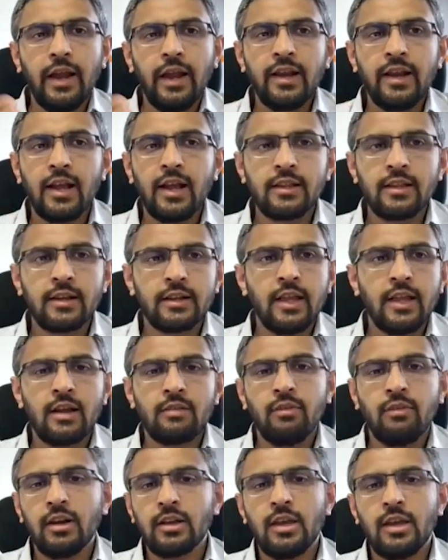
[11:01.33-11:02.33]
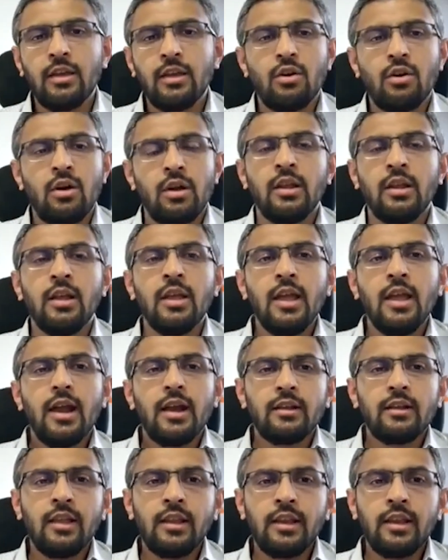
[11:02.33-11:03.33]
idea that they're working on,
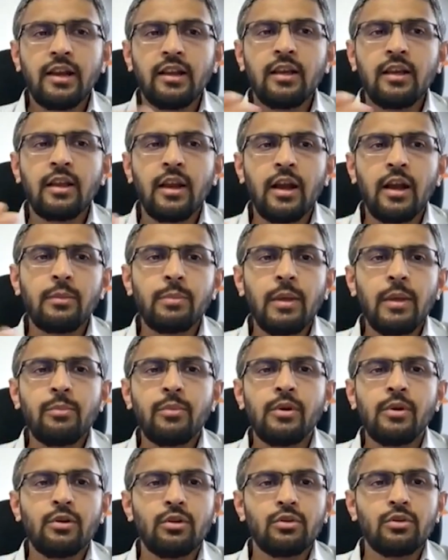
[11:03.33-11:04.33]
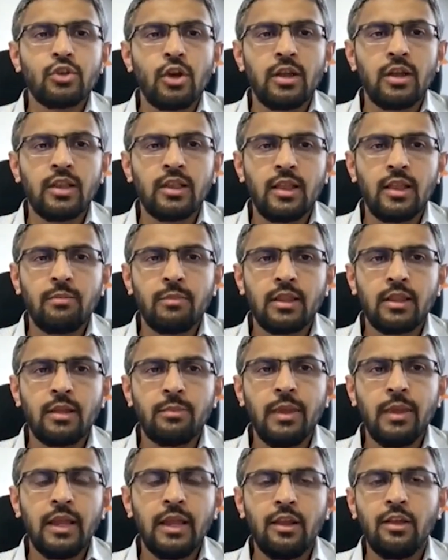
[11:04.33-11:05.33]
and they need great people to join them at the
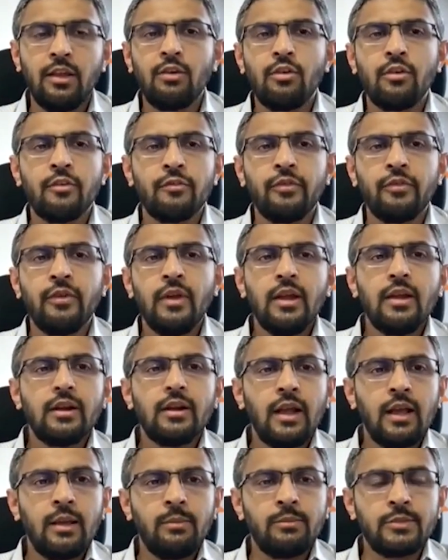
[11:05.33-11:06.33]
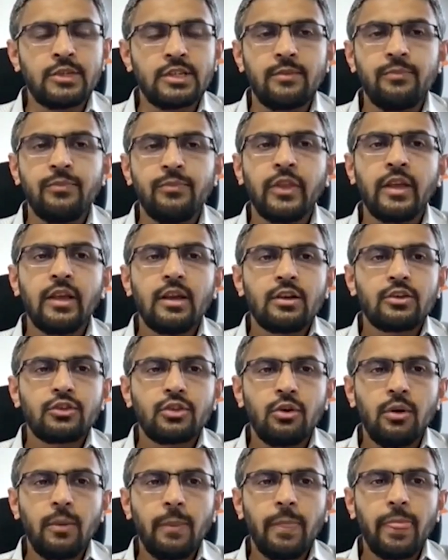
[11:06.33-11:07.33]
beginning of times.
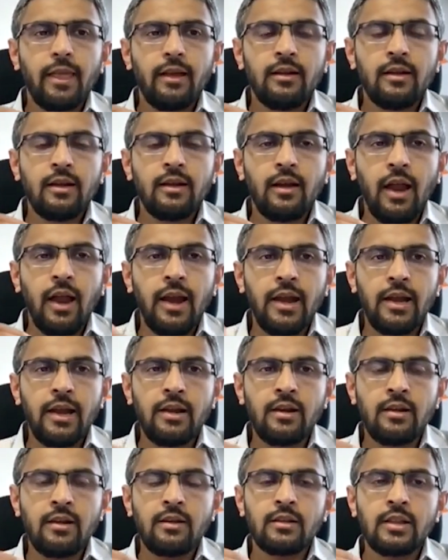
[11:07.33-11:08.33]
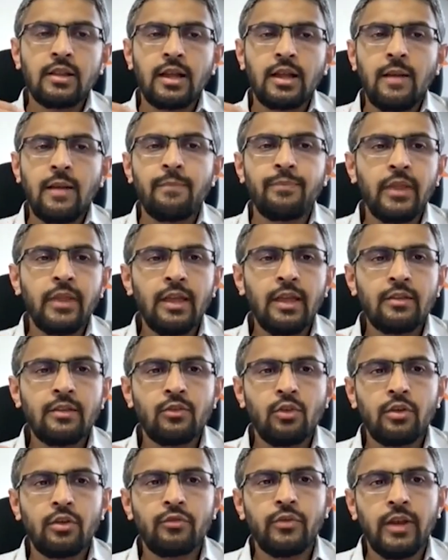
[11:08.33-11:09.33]
So, and the company is
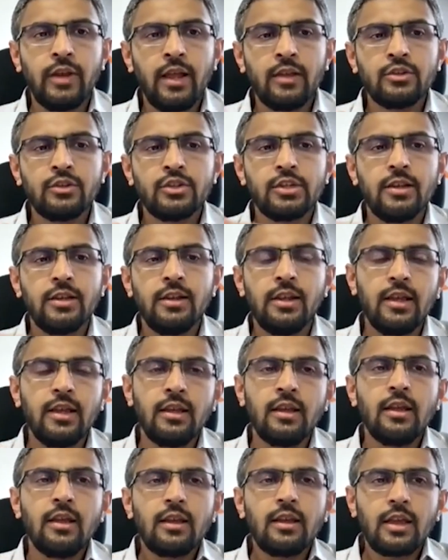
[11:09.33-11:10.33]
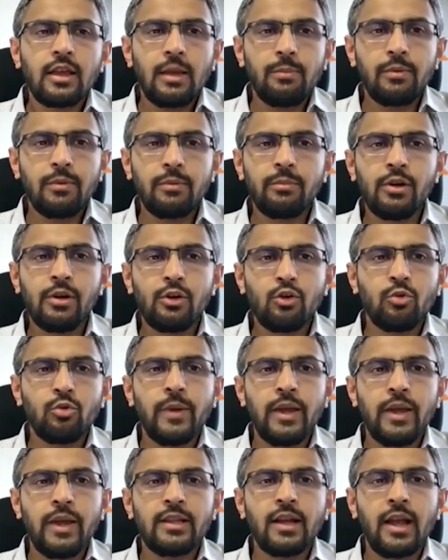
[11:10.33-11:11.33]
not financially capable to
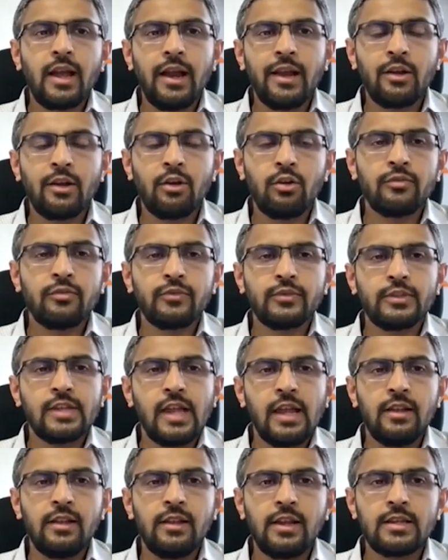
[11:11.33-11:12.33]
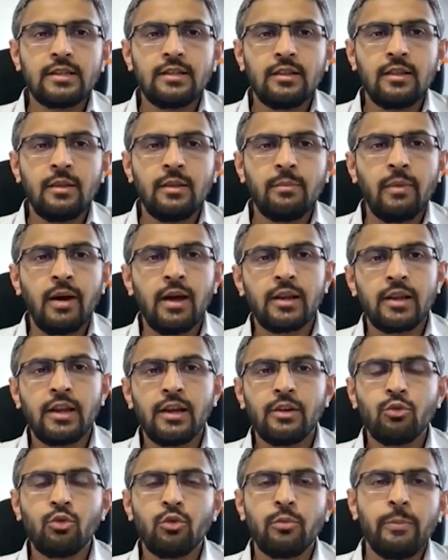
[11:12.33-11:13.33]
pay the kind of salaries that the
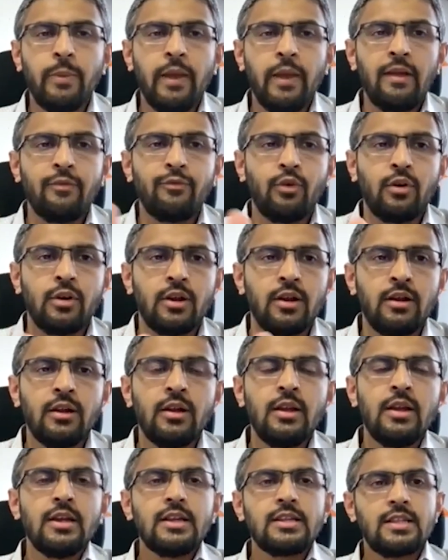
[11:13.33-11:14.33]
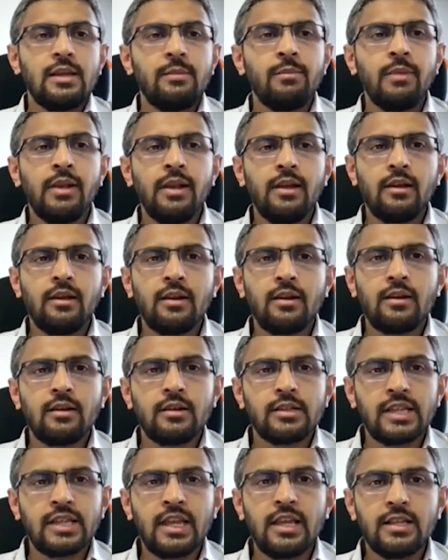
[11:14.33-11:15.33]
market would pay for a
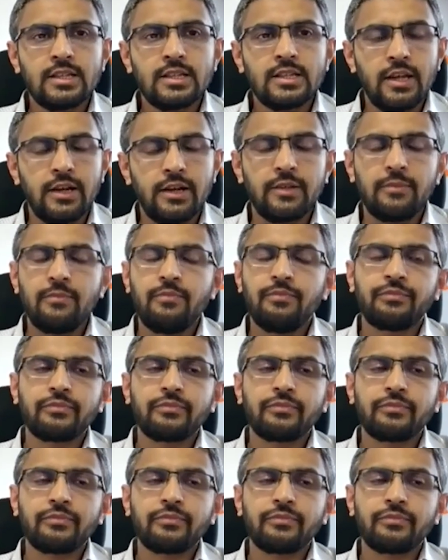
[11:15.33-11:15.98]
similar skill set.